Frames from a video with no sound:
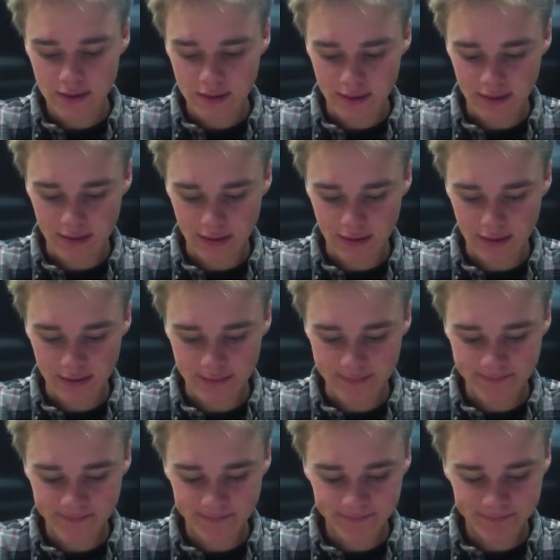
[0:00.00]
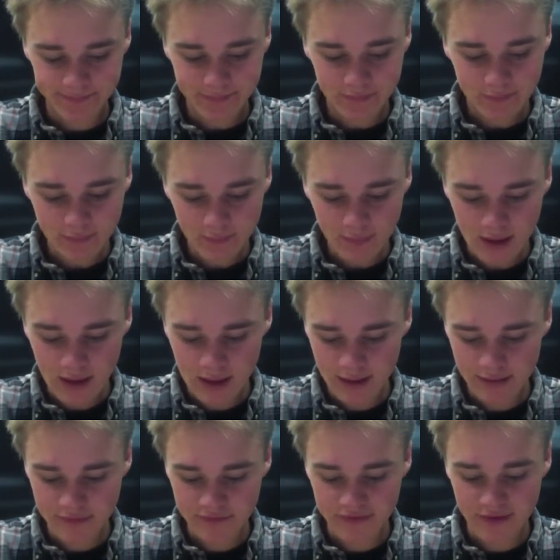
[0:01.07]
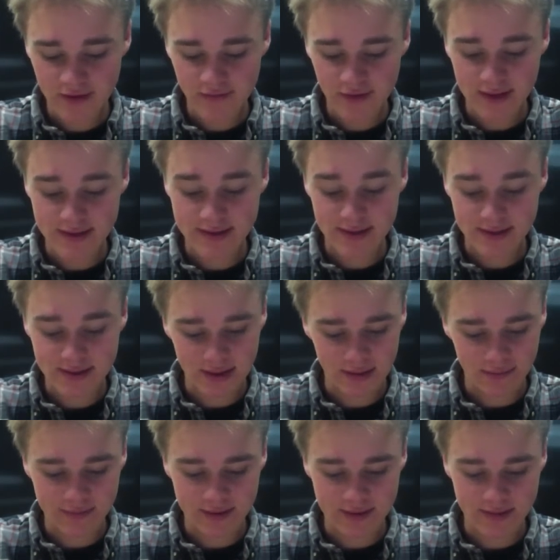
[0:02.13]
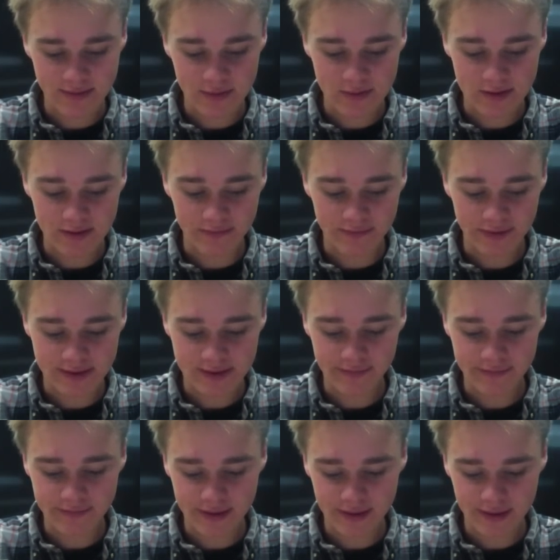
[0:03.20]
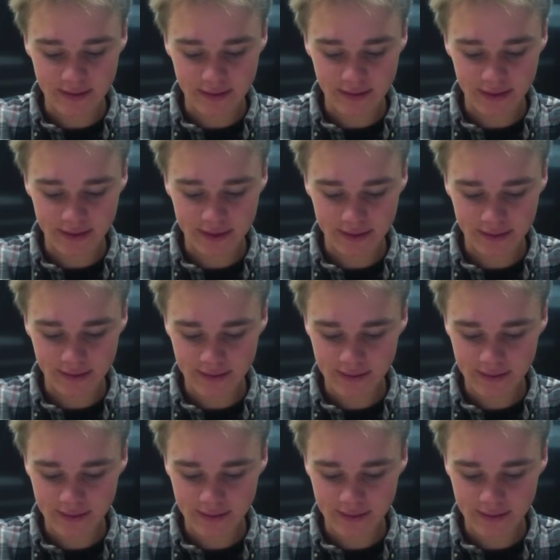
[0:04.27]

And the Five Eyes itself does the most invasive data collection.